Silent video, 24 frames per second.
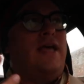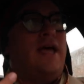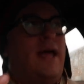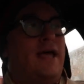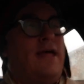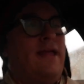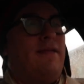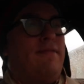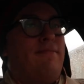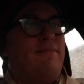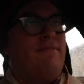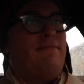
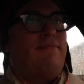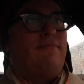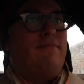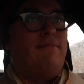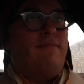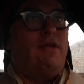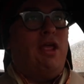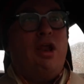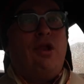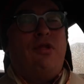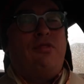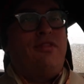and
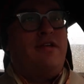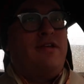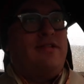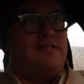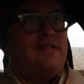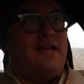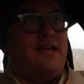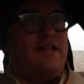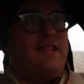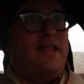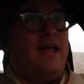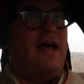you know,
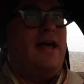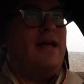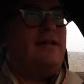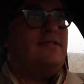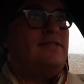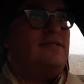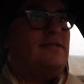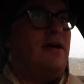things like that.